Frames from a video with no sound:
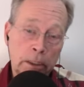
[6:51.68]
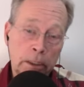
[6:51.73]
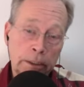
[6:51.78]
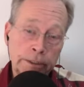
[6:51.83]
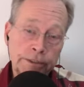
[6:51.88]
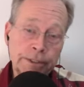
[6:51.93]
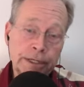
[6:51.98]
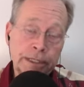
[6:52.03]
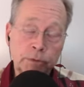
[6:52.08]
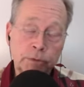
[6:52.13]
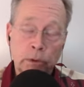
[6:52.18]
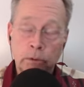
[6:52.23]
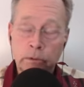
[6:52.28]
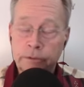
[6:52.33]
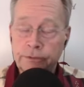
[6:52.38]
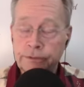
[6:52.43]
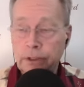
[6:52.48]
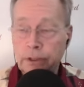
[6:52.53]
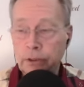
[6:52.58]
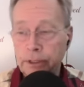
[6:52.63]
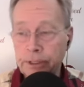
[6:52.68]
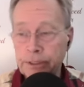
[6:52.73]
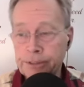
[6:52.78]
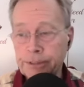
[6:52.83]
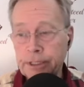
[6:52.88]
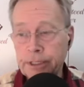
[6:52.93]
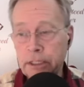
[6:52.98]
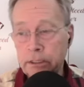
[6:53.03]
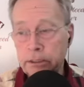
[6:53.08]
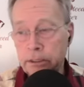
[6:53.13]
At least that's what we've certainly
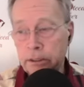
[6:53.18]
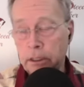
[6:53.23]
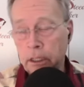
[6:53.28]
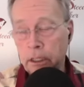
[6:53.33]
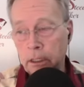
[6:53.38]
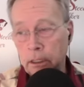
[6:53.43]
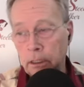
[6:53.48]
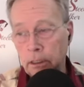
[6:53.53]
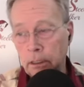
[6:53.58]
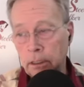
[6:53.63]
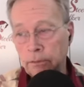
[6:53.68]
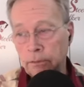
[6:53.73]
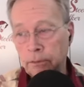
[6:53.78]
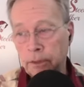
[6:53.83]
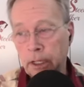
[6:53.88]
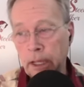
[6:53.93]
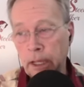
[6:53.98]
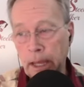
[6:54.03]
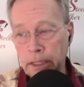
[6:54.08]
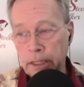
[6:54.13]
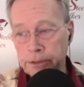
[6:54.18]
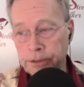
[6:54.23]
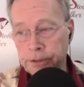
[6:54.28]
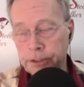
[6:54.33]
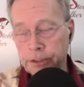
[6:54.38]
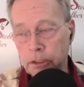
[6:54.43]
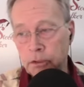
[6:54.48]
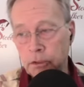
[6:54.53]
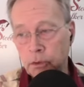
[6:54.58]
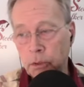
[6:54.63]
seen uh, in the
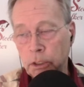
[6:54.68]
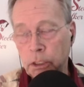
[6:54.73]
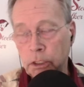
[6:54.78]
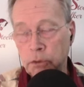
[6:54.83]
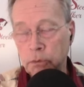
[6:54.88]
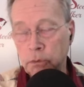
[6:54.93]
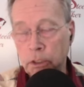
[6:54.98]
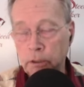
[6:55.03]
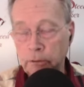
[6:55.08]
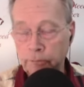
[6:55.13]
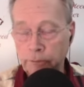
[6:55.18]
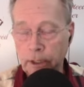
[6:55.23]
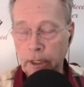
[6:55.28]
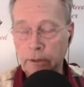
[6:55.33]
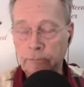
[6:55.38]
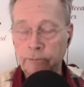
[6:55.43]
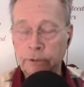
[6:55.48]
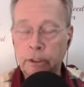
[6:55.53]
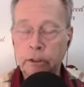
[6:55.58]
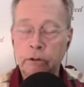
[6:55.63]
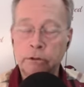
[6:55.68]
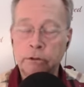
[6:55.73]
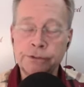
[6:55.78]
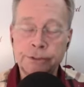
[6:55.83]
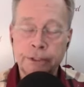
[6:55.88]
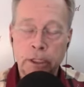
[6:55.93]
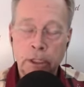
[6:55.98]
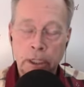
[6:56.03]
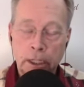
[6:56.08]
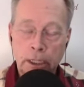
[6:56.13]
last uh, twenty, twenty-five
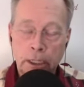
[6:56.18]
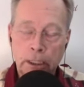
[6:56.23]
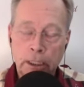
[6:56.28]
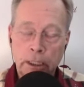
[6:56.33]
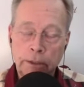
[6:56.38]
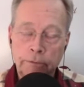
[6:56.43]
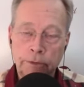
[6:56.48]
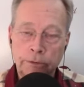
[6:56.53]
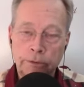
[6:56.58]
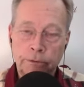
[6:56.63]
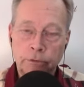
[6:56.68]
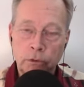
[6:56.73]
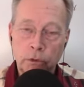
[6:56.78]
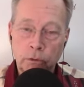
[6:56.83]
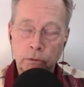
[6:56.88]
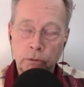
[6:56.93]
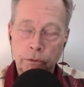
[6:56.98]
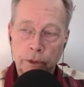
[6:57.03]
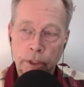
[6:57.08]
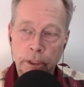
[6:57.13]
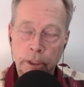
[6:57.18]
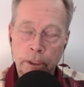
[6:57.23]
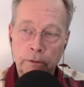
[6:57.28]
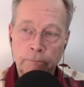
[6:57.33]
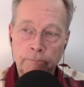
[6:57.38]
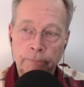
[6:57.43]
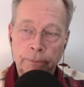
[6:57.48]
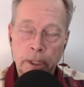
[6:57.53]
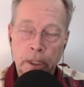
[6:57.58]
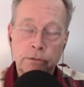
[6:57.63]
years. Even through
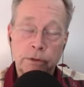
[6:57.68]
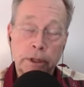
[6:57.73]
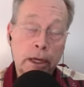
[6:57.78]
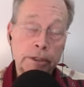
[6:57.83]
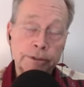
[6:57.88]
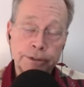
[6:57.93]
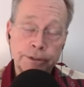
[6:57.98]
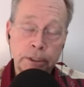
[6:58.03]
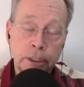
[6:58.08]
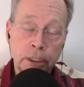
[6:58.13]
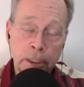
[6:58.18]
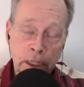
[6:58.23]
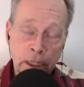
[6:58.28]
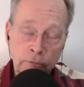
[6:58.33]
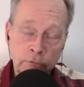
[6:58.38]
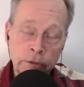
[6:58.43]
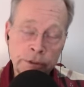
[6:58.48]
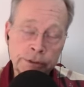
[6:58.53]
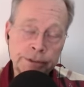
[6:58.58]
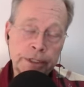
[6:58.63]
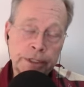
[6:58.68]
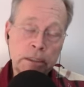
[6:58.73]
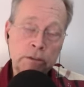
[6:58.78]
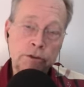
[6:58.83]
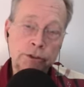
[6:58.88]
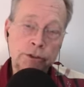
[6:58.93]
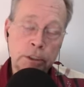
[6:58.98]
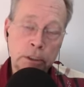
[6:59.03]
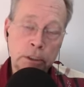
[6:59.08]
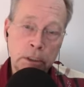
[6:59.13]
the two thousand eight
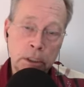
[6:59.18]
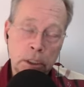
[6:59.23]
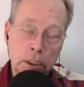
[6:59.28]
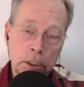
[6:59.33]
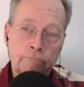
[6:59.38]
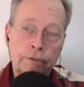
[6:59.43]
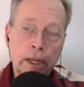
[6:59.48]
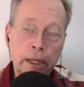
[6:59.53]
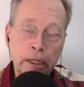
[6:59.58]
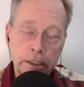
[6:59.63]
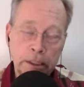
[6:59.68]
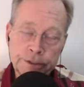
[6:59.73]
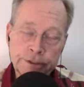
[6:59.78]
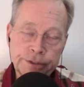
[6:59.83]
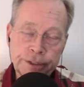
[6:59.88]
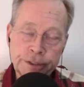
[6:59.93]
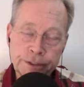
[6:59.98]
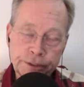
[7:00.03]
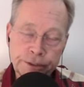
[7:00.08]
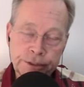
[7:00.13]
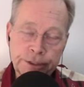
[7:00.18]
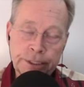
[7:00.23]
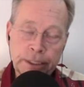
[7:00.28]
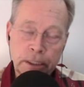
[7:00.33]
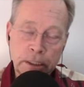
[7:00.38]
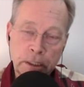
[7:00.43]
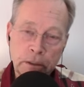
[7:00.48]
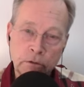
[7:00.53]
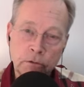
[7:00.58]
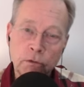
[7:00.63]
recession, vacancies
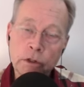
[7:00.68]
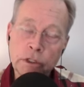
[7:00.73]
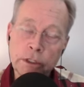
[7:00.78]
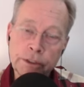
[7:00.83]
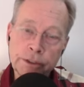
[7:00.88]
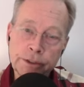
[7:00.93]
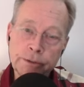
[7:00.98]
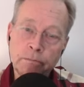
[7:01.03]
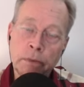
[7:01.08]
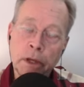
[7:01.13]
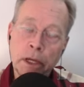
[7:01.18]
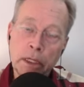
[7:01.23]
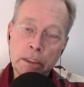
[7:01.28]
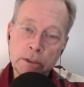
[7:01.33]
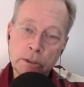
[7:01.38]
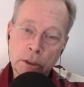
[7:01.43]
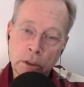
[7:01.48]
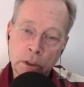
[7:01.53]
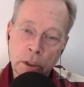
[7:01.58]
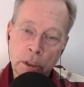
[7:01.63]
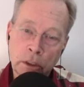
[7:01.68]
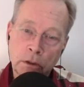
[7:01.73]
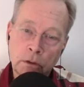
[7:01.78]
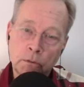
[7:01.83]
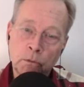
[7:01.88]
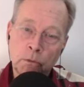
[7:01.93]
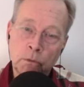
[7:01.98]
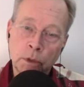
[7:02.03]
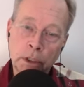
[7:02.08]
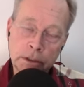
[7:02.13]
did increase, but
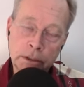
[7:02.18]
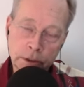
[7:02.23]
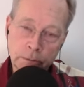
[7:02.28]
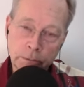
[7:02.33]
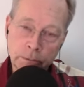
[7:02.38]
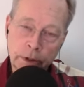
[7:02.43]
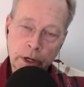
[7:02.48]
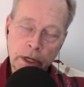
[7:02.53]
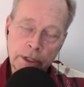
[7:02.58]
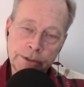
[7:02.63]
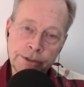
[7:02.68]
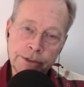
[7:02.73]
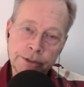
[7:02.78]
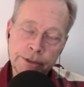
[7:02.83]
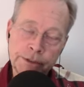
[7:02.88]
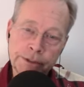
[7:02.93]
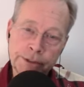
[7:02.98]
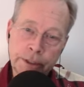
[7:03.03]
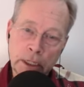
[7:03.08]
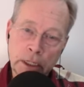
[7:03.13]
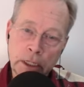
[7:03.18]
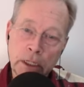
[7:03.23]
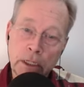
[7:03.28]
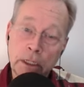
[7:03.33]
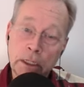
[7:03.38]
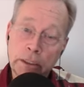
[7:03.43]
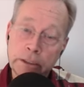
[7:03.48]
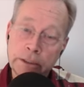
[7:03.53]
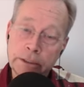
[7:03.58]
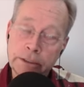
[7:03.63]
uh, rental prices
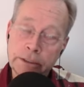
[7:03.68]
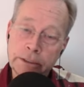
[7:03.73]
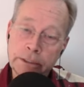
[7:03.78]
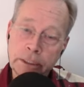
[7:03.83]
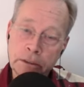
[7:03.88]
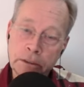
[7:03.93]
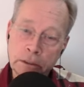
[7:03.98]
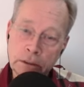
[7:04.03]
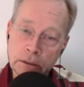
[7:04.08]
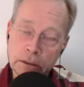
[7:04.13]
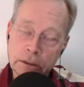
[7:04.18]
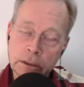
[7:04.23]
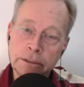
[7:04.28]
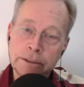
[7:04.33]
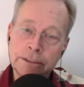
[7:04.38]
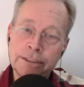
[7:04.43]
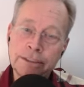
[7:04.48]
didn't